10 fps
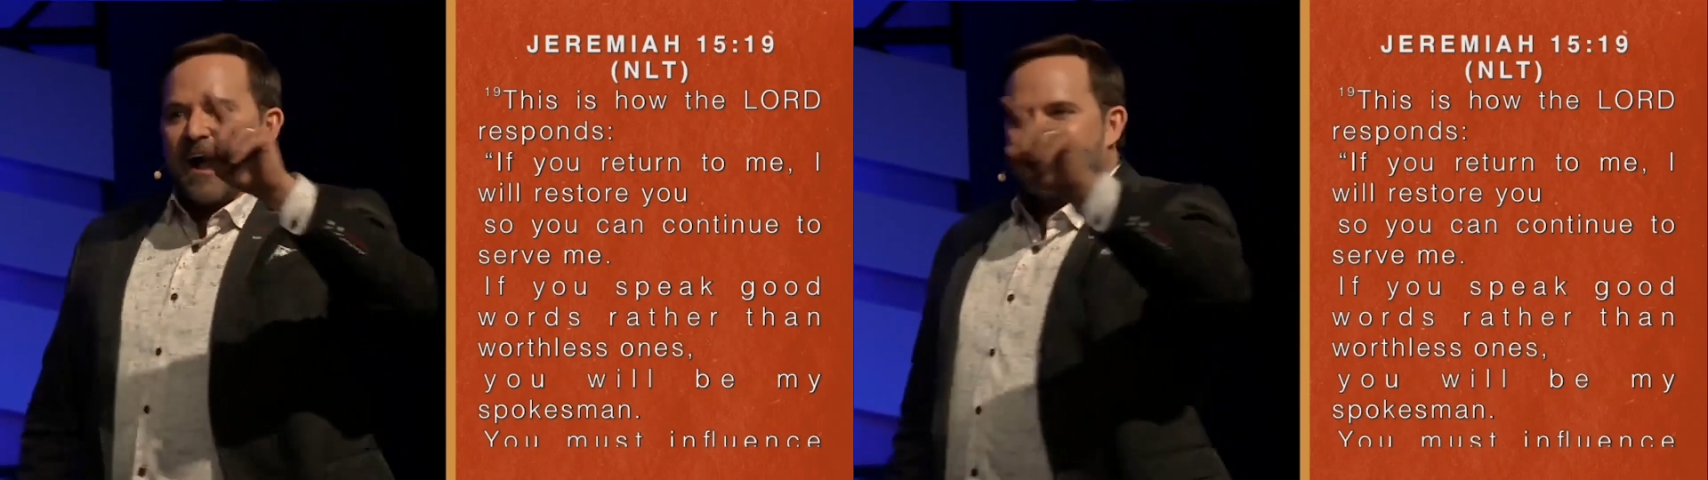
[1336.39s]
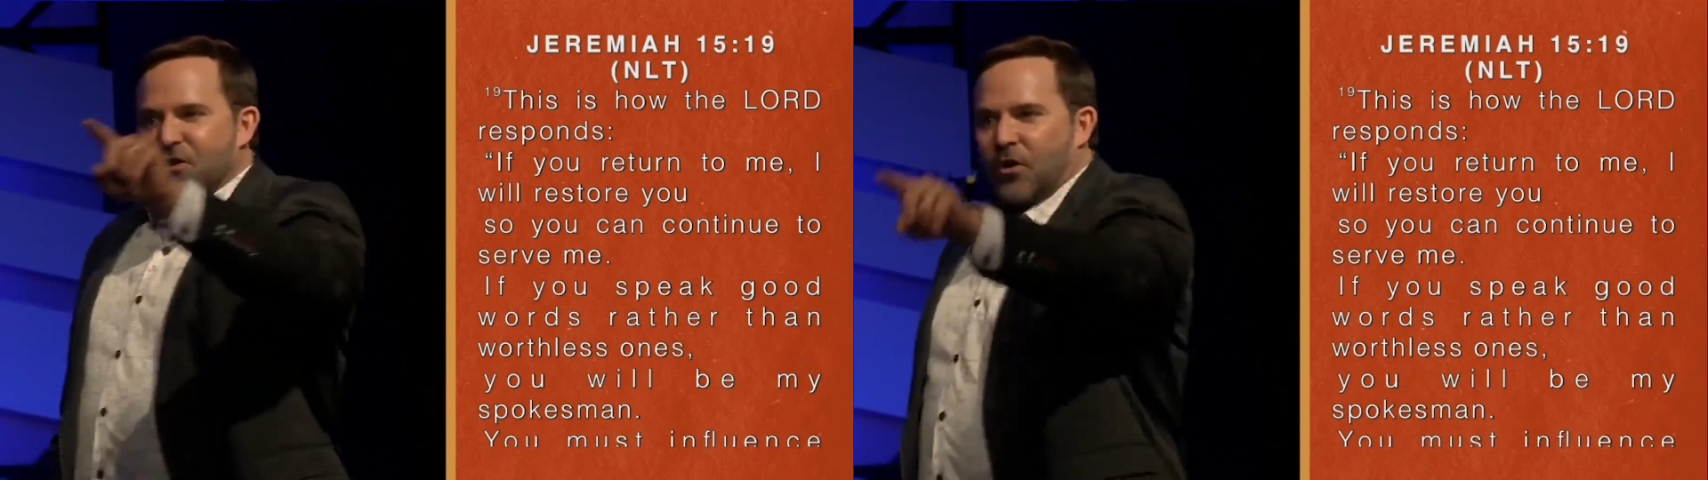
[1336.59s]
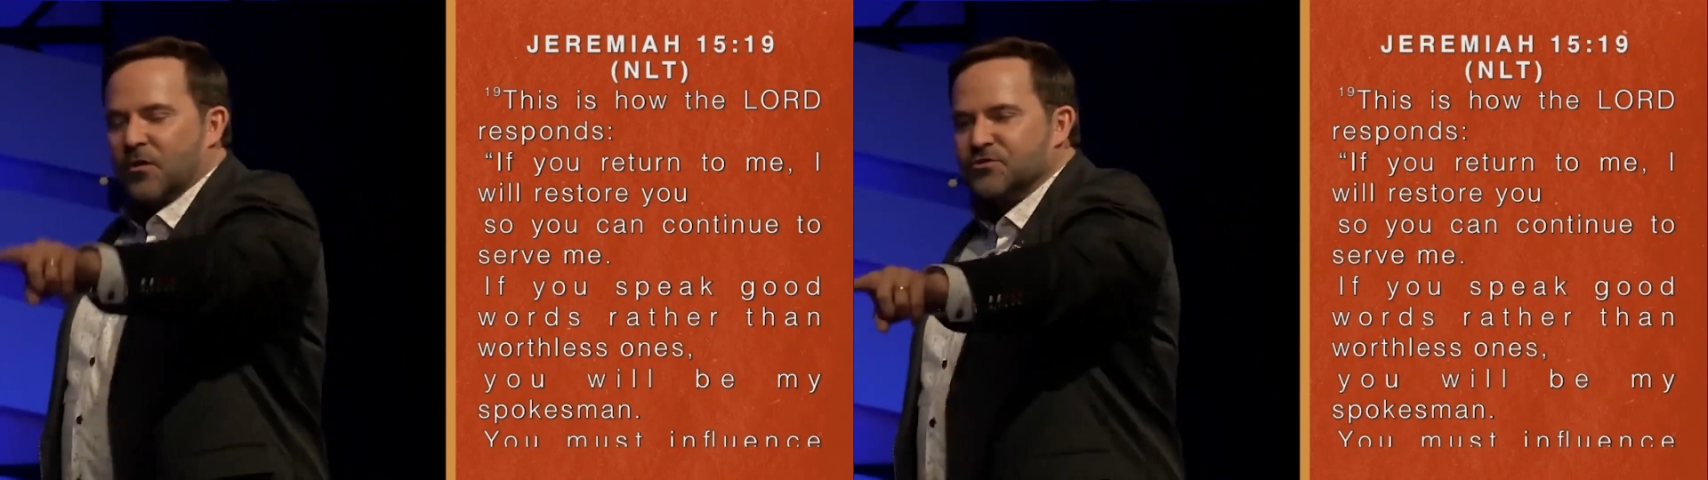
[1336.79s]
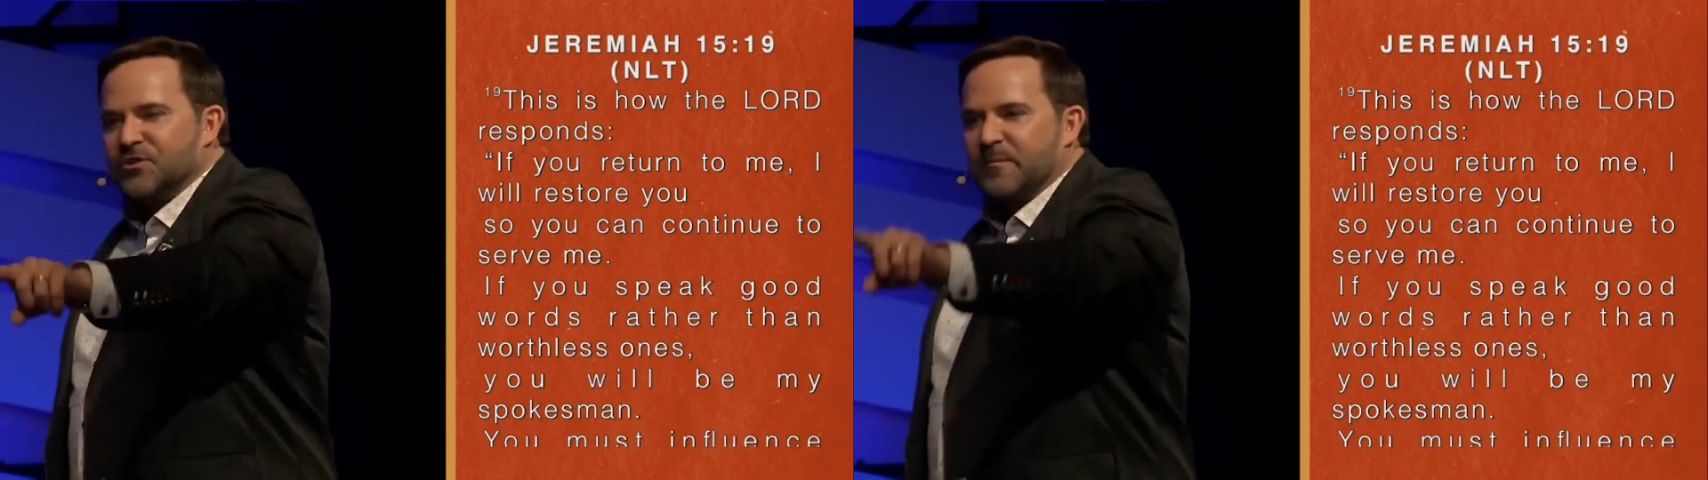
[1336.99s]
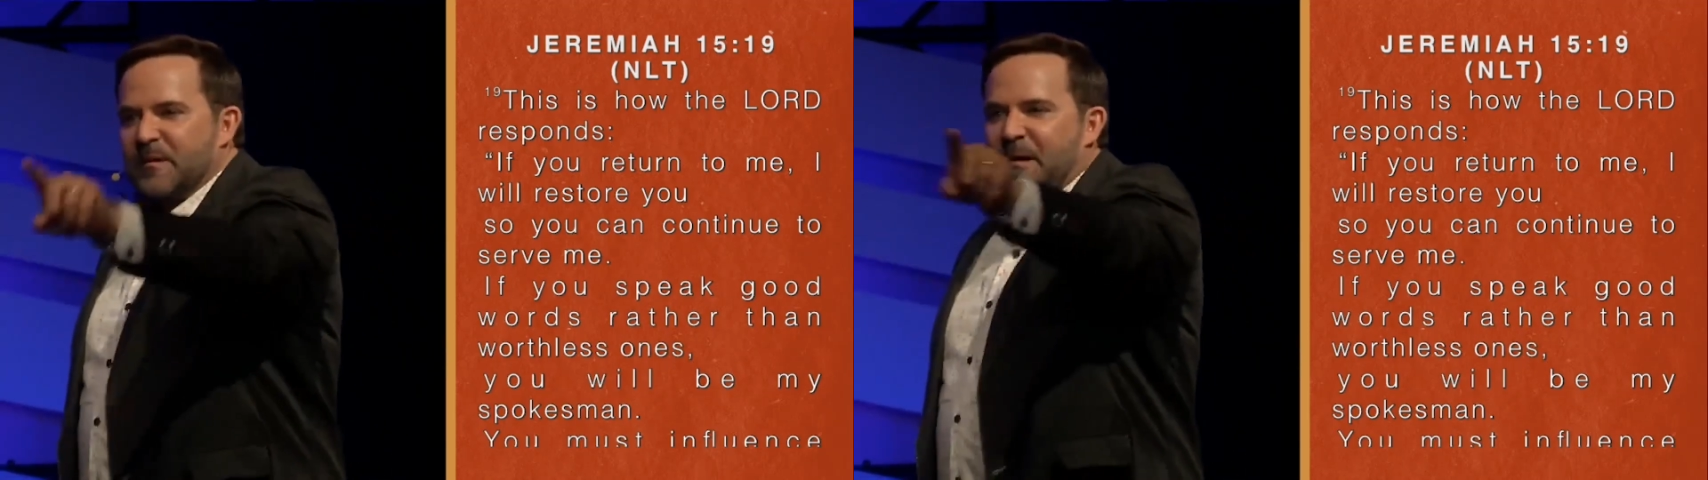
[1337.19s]
I've called
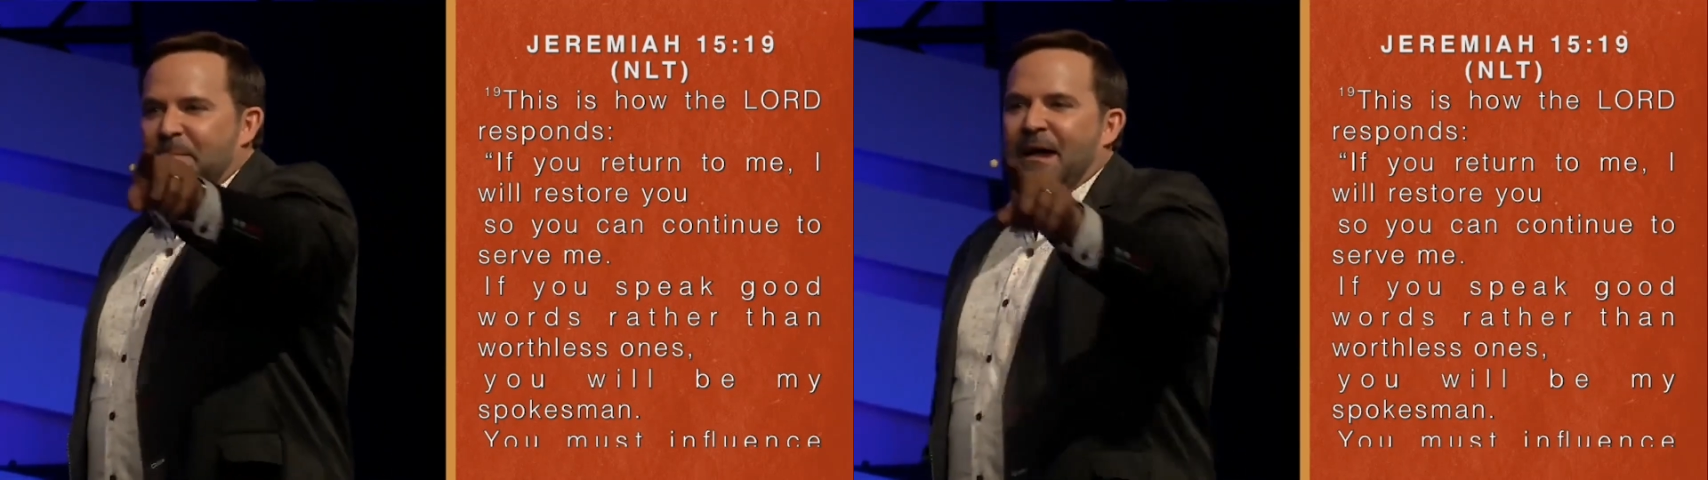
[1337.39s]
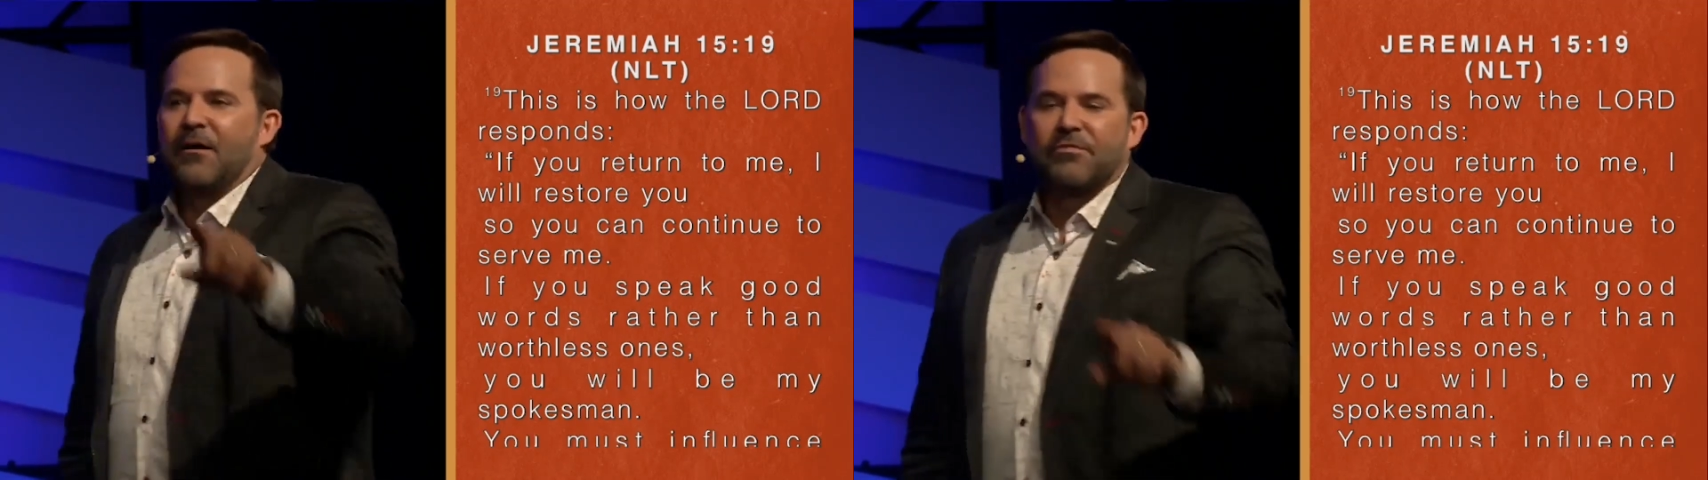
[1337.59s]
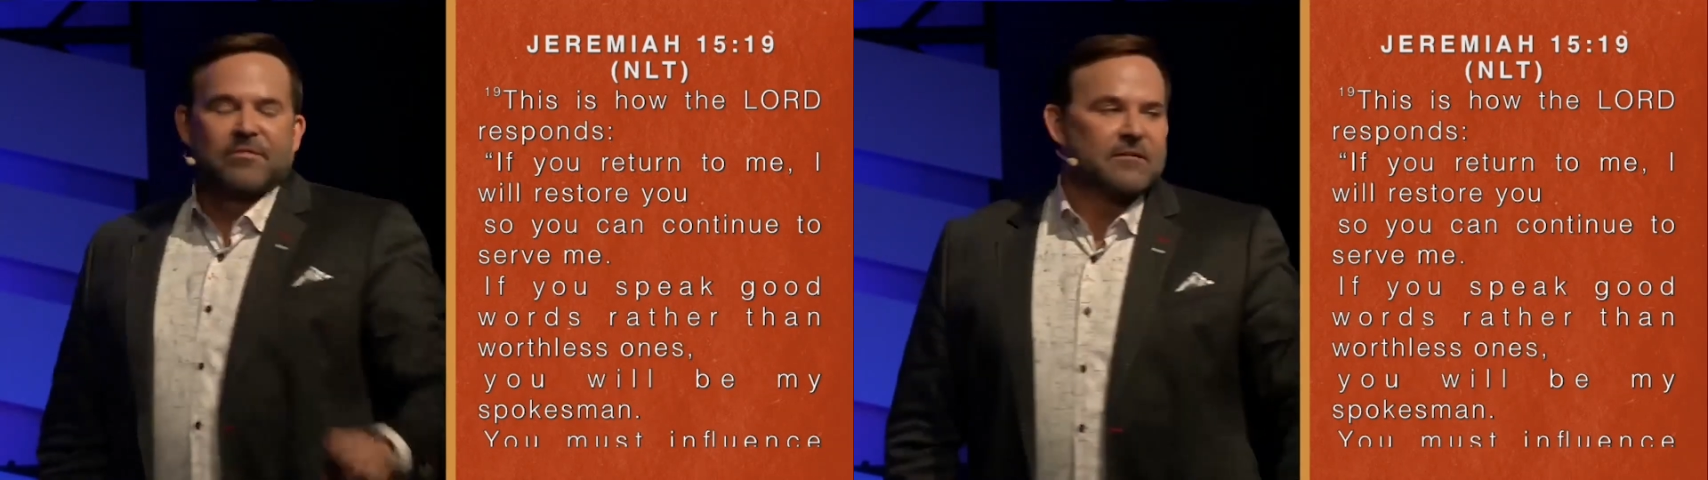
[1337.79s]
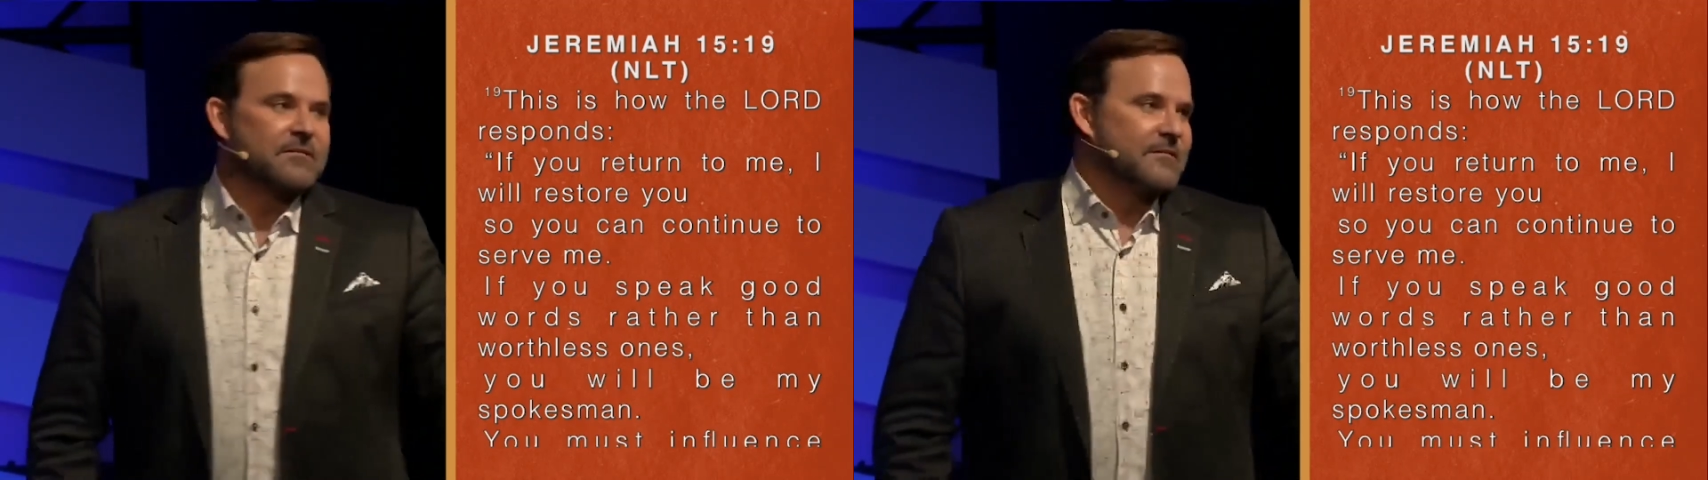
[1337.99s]
you to be my mouth.